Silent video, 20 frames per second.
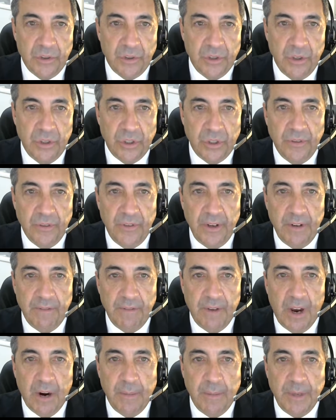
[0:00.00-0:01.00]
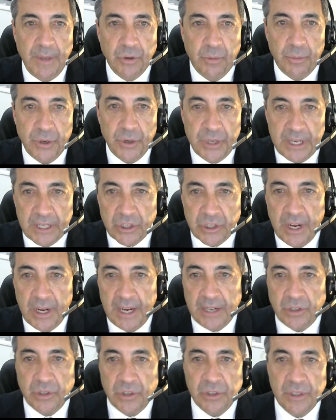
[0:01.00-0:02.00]
a search of the Environmental Protection
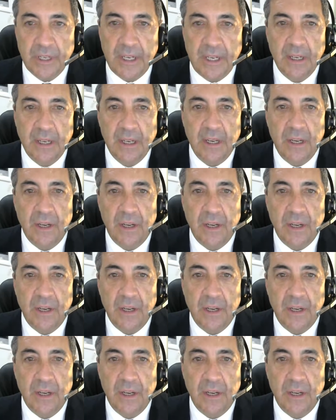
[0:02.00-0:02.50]
Agency